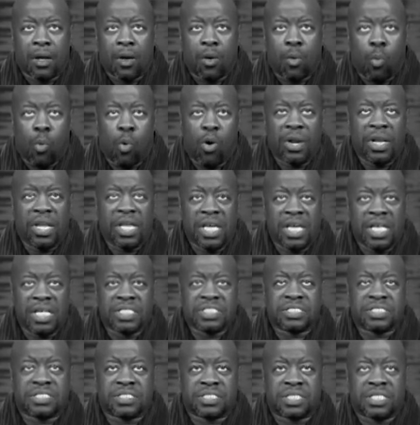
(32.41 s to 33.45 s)
What
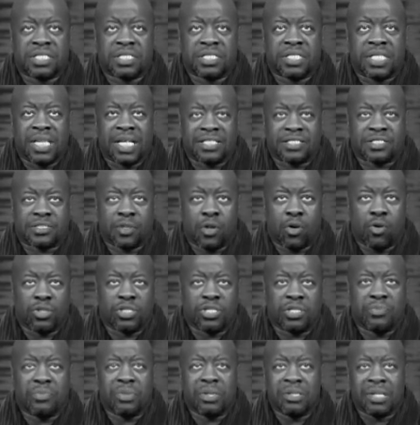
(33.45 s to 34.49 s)
is it that's going
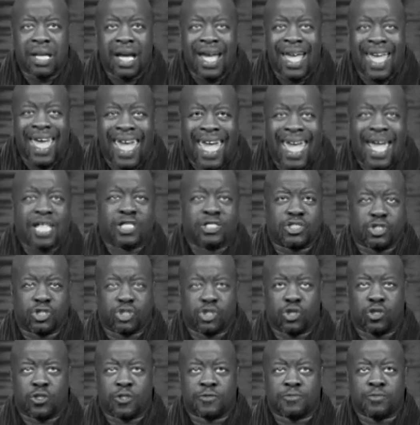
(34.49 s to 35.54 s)
to be the
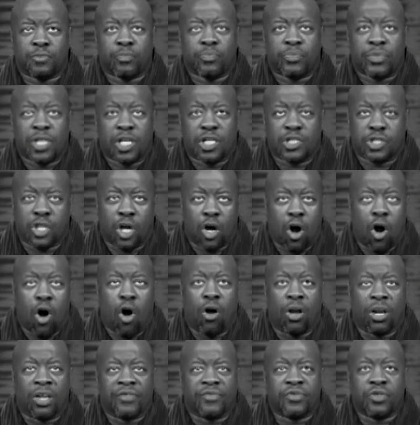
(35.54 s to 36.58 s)
answer to
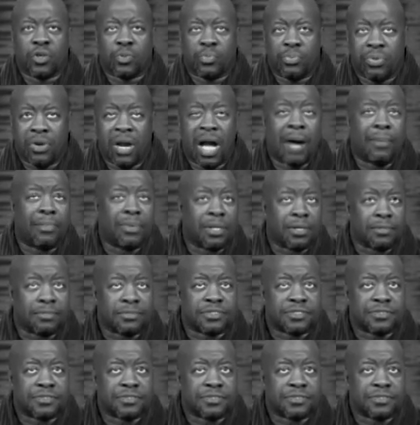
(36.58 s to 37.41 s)
all of your problems?